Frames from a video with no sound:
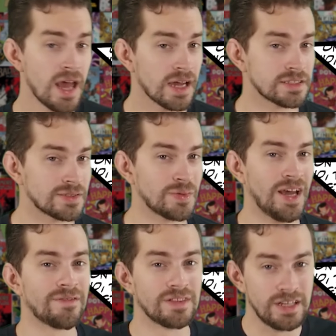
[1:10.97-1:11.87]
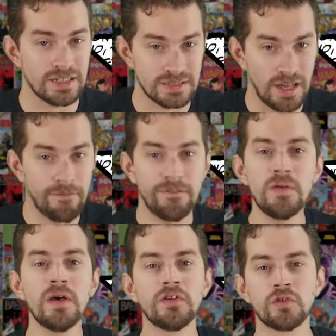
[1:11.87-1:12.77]
Next, we have Liz, a
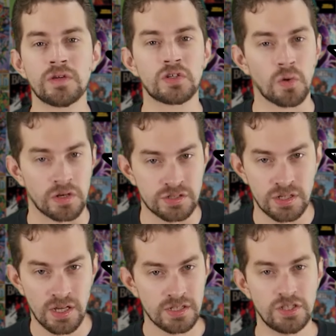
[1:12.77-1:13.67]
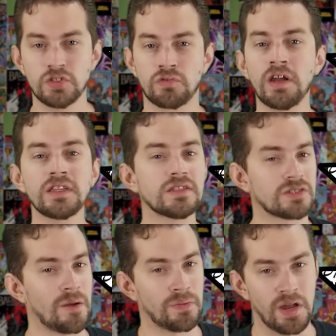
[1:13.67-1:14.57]
female human torch. She's running
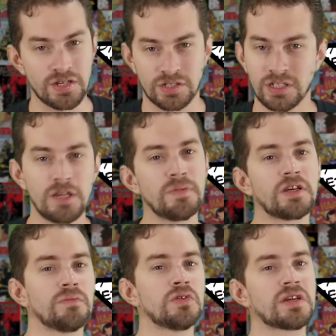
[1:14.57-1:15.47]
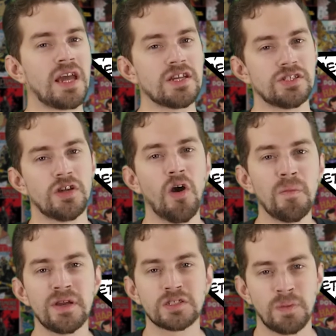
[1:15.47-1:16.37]
this operation, keeping communication
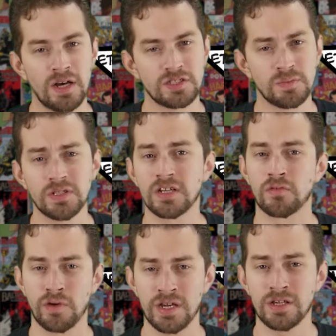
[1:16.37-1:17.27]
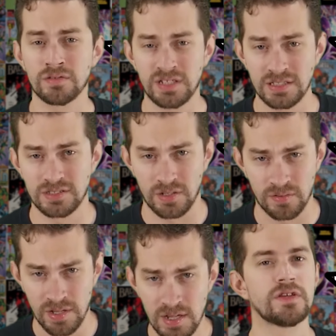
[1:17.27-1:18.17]
open as possible in a radio dead
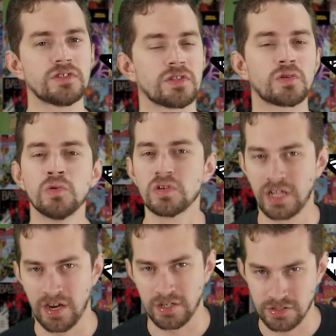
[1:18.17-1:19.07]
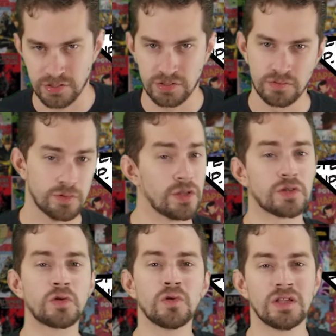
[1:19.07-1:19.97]
zone. These are the cool characters, with all
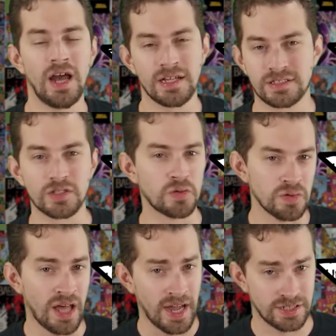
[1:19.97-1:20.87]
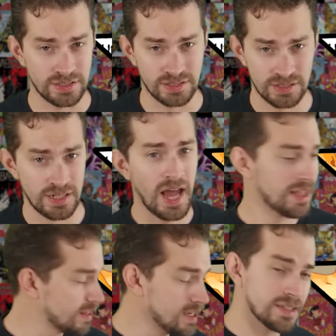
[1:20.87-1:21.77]
the cool lines and cool actions.
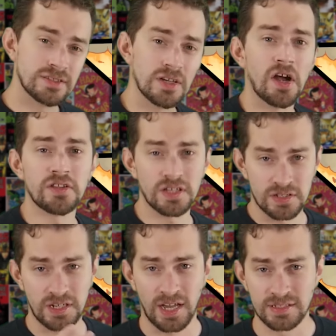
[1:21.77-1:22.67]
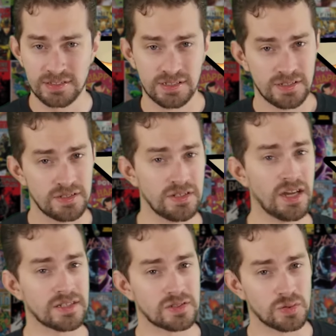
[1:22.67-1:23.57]
And these are the other guys. They're
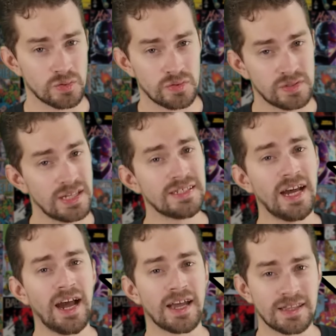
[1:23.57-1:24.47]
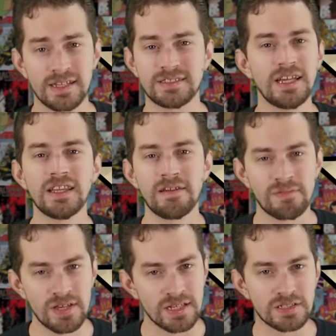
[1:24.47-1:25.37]
not as cool. They die, they say
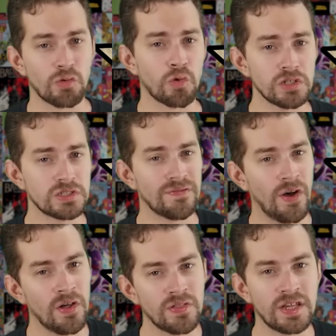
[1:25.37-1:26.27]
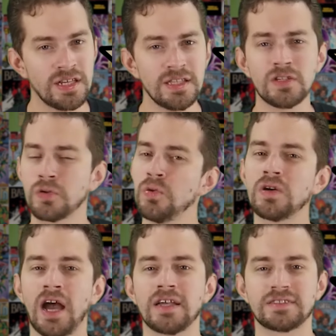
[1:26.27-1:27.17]
lame things, and worst of all, they need the cool
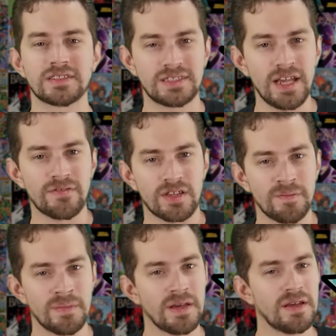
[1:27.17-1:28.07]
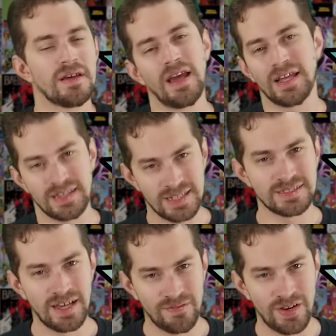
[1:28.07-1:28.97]
guys to save them, and
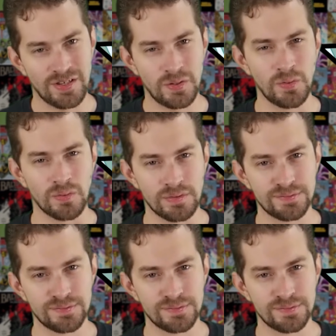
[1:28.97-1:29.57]
that's not very cool